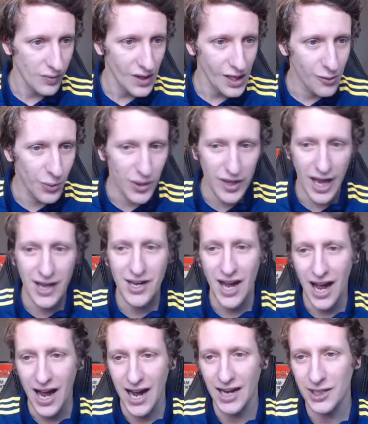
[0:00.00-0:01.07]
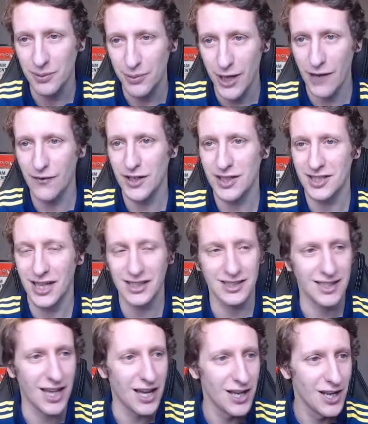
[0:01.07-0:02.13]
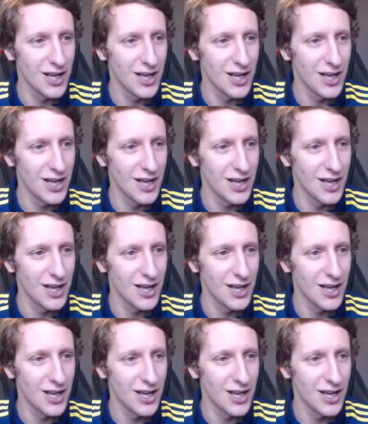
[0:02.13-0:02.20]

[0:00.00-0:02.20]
We then had a bit of a disaster.